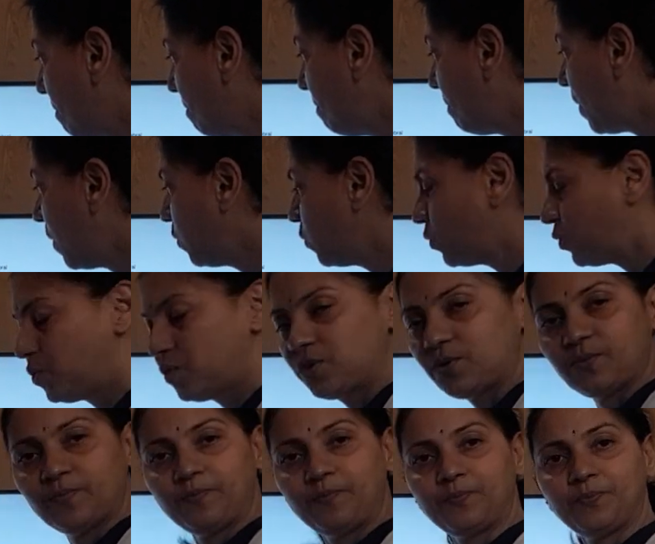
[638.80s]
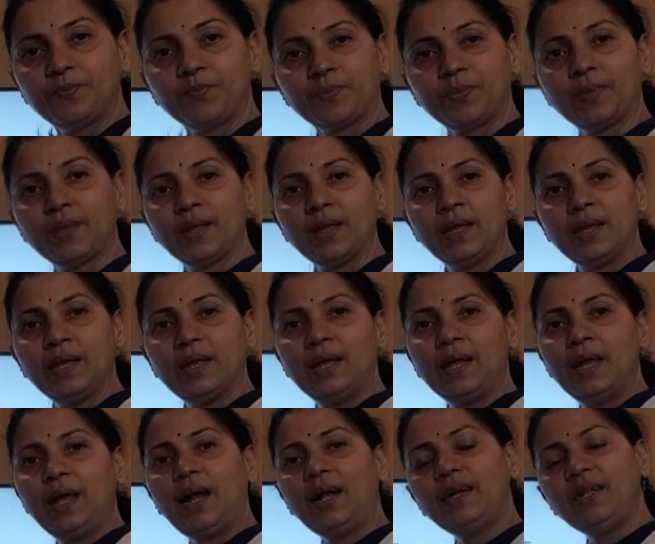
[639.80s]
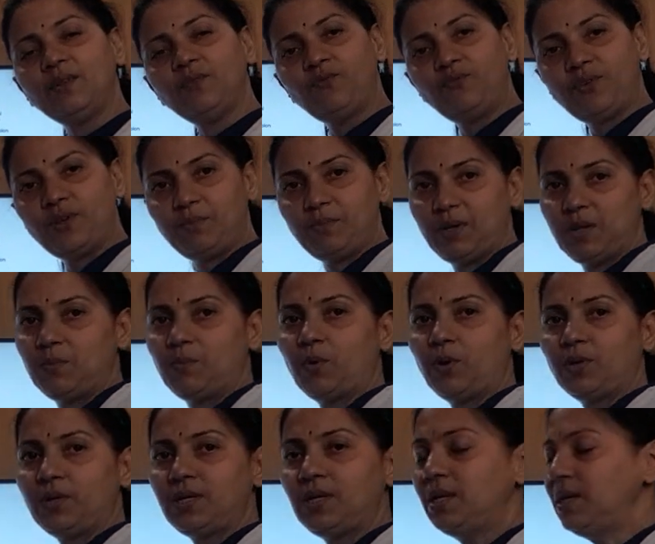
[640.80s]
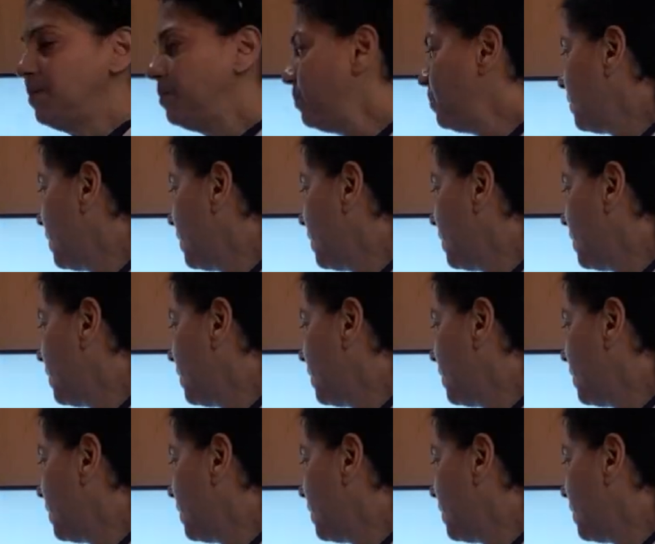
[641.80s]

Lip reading: pouch. And in female body,